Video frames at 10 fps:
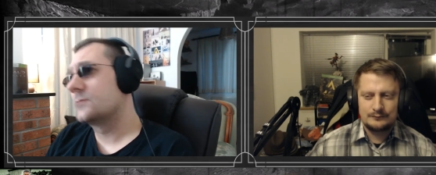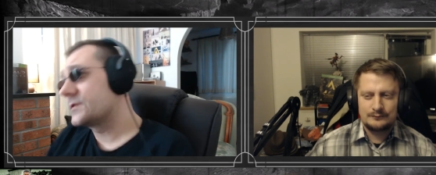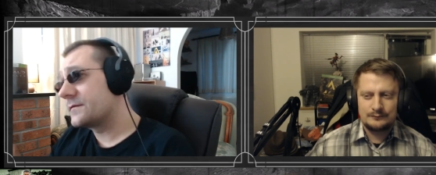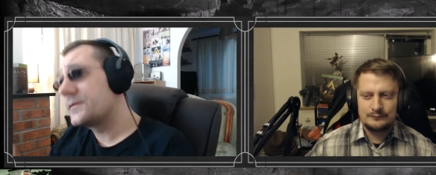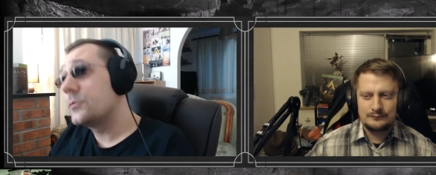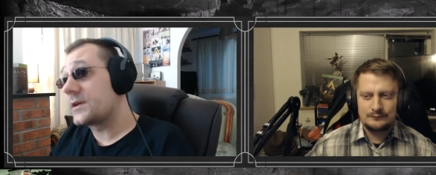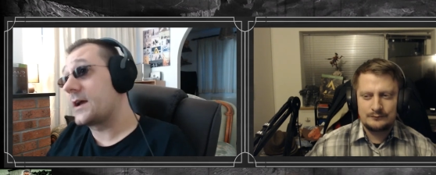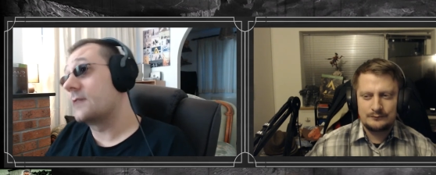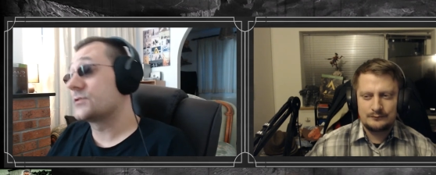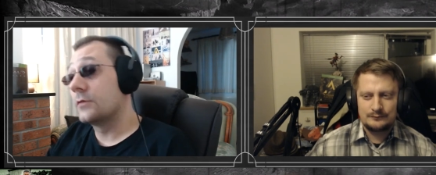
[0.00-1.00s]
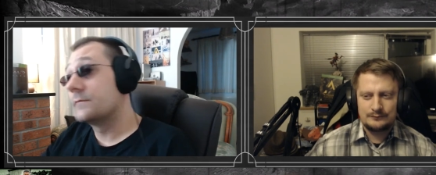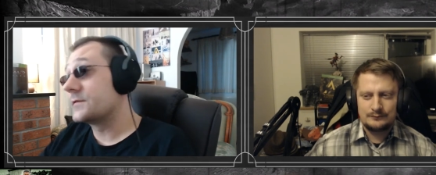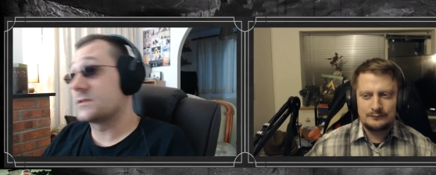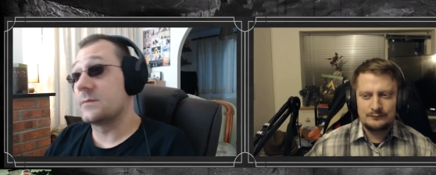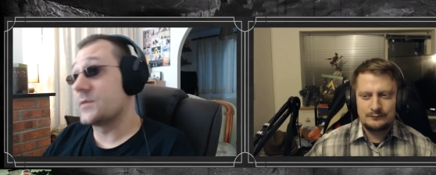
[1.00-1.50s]
Speaker 1: There was a few other characters,
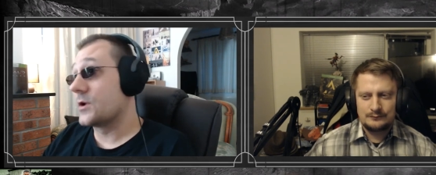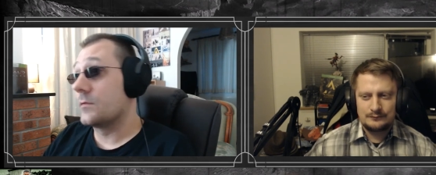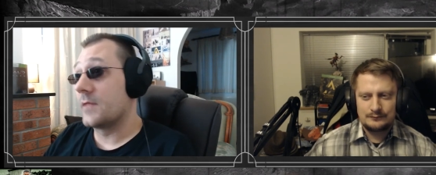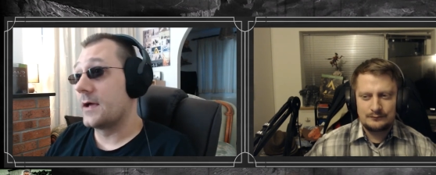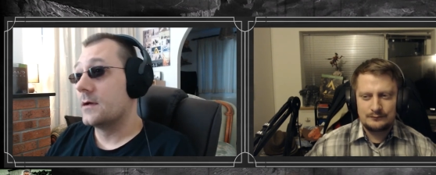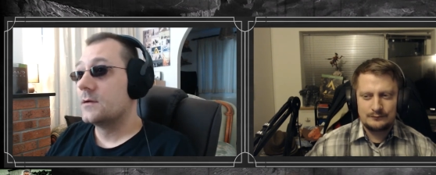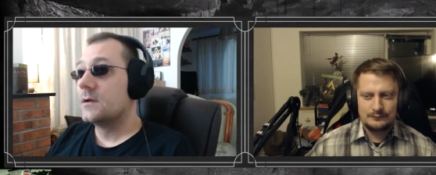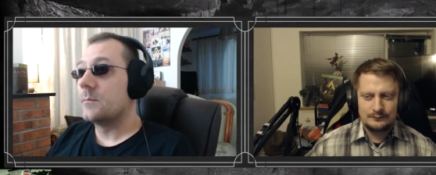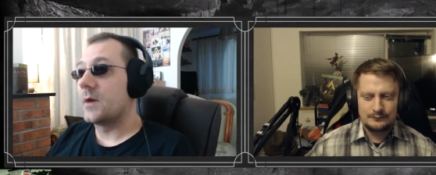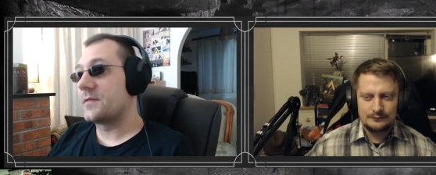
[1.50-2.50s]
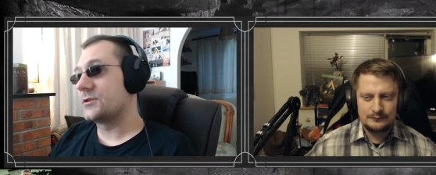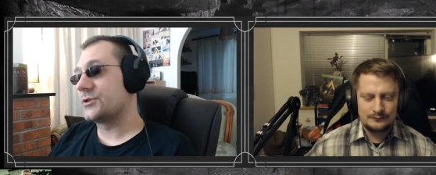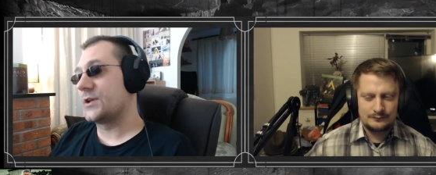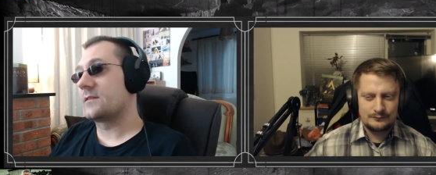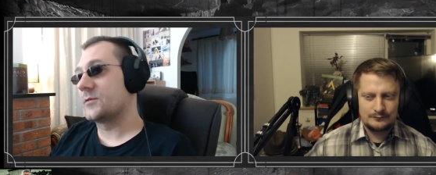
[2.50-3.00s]
obviously beyond that, but I think
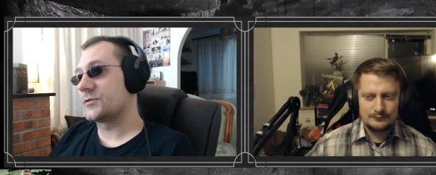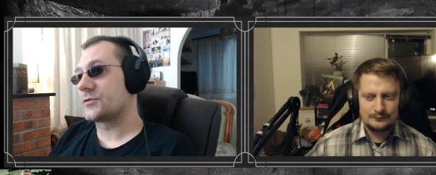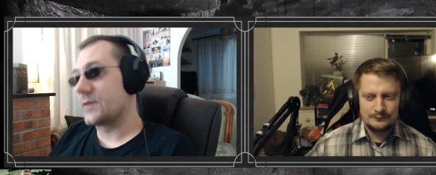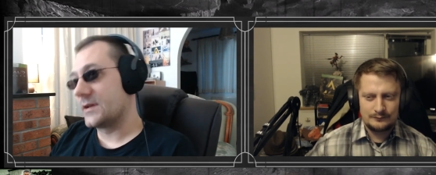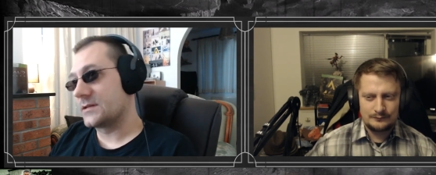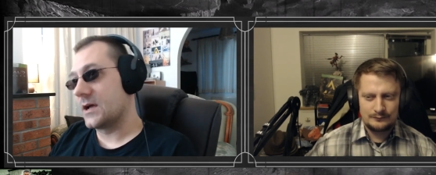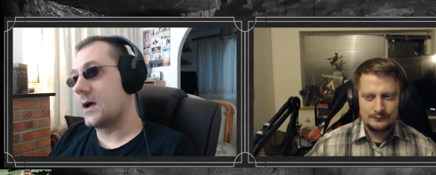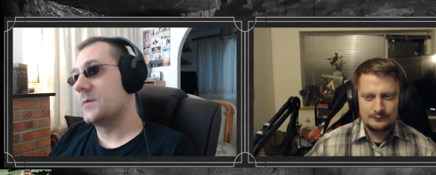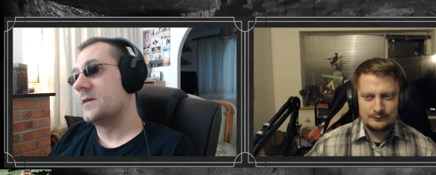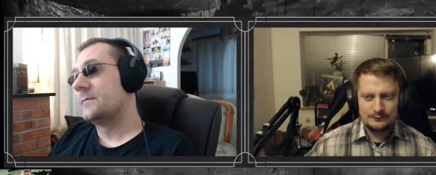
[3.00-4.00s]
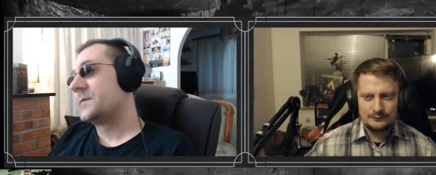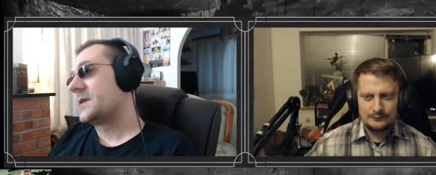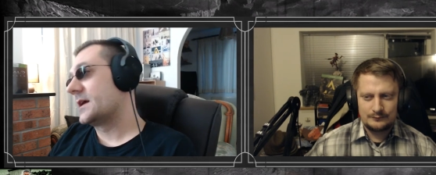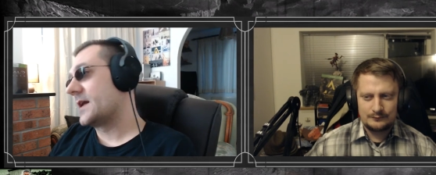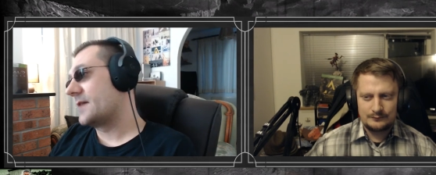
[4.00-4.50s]
she had the most screen time
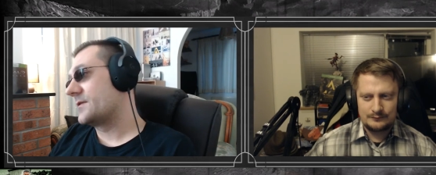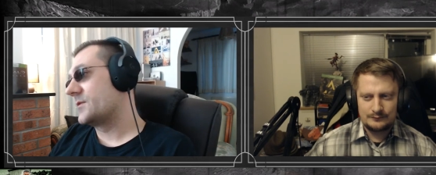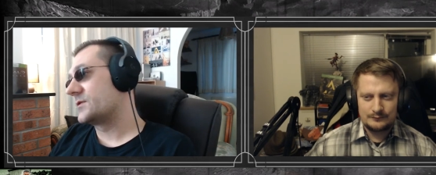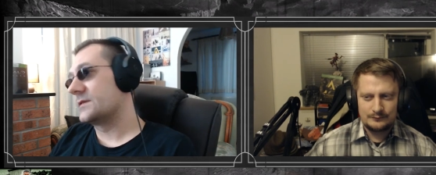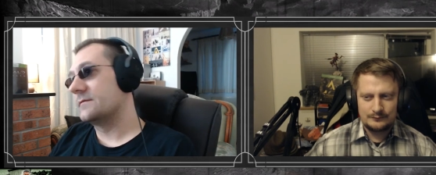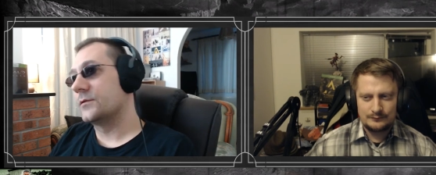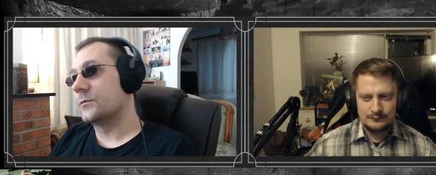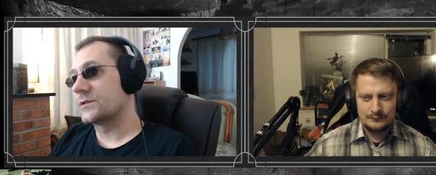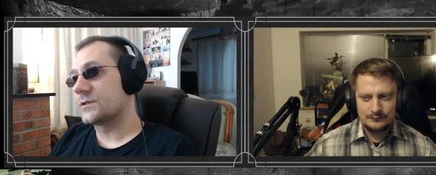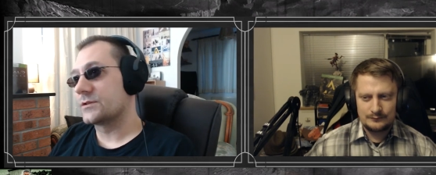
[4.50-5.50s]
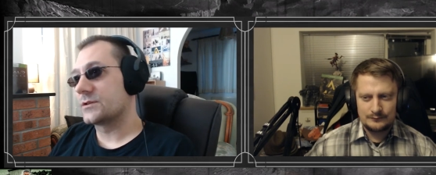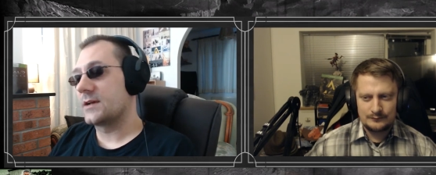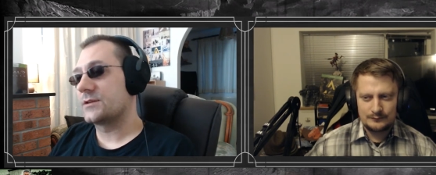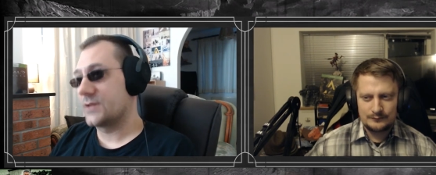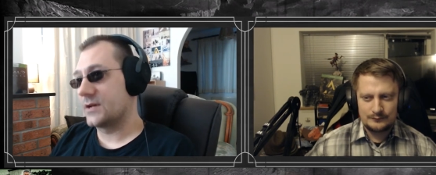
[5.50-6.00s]
and had the most influence on
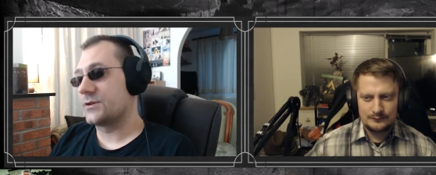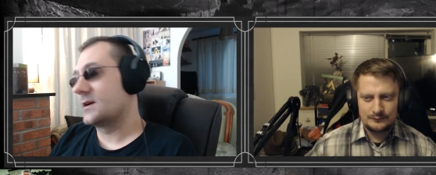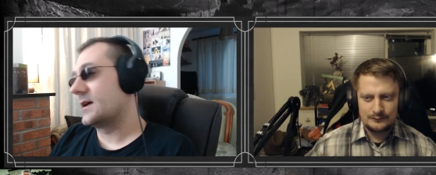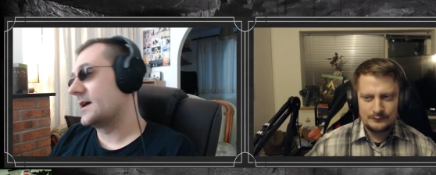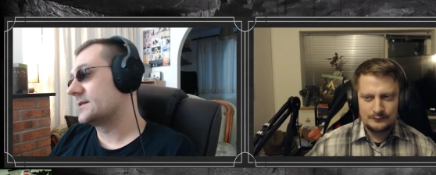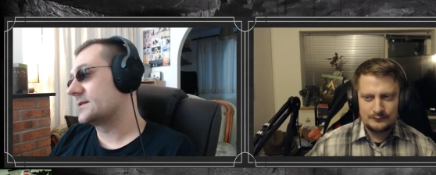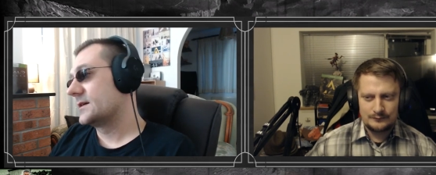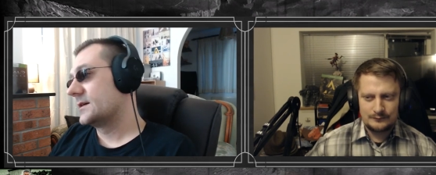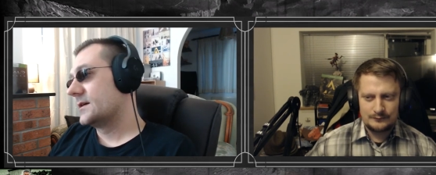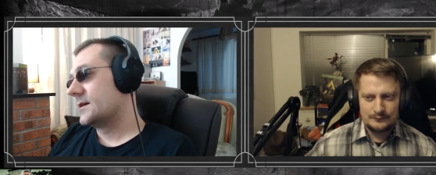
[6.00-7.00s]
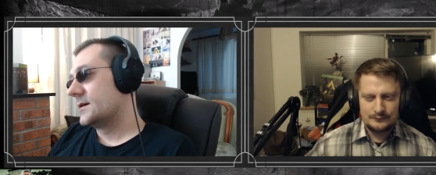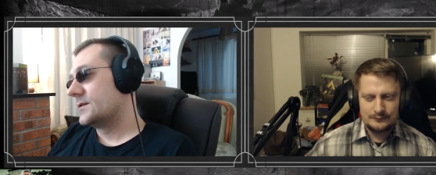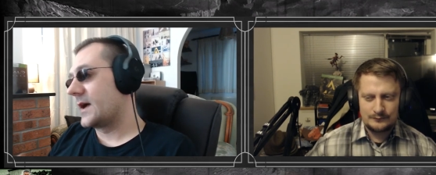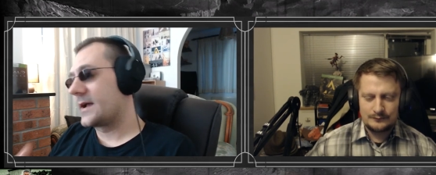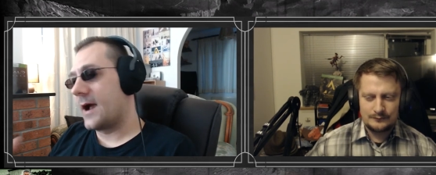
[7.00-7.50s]
Sasha and
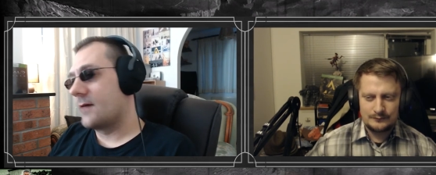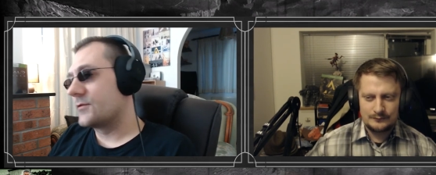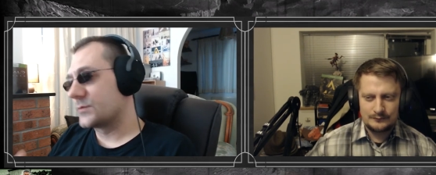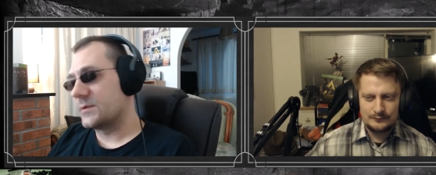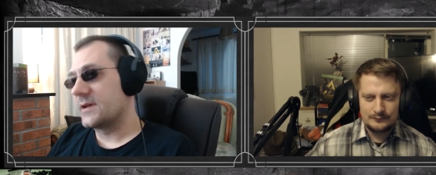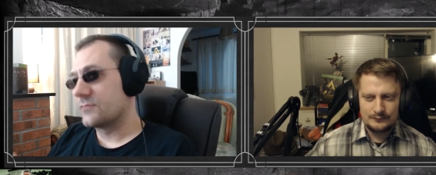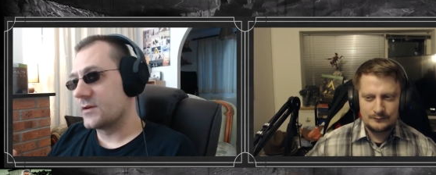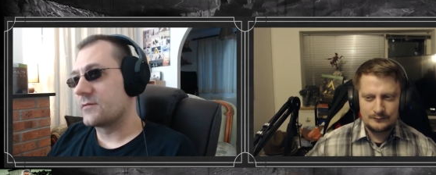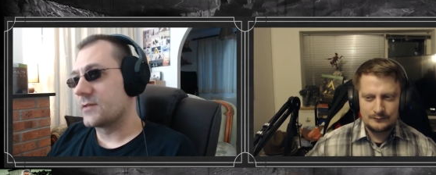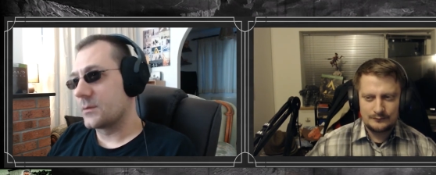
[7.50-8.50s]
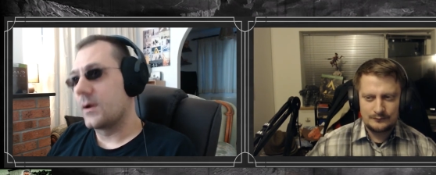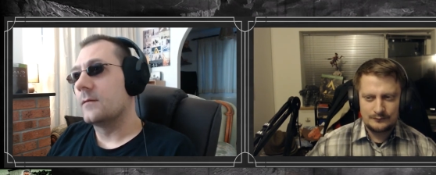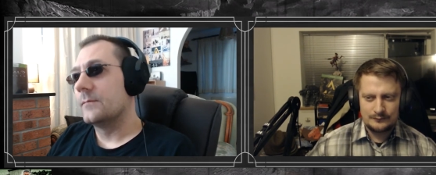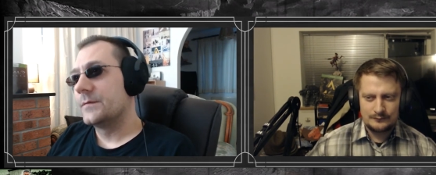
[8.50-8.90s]
that character was played really, really well,